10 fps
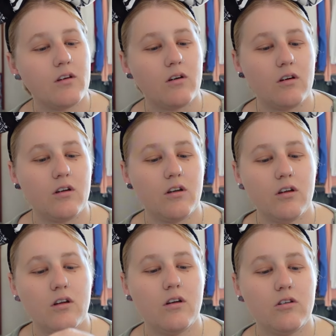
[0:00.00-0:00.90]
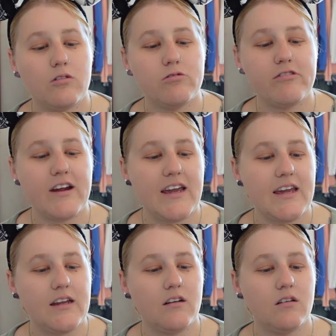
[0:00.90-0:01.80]
got a
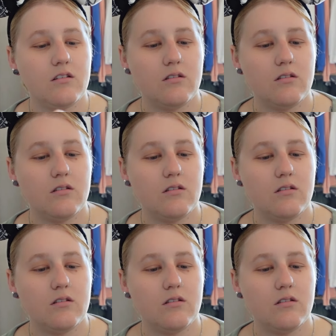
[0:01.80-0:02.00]
green,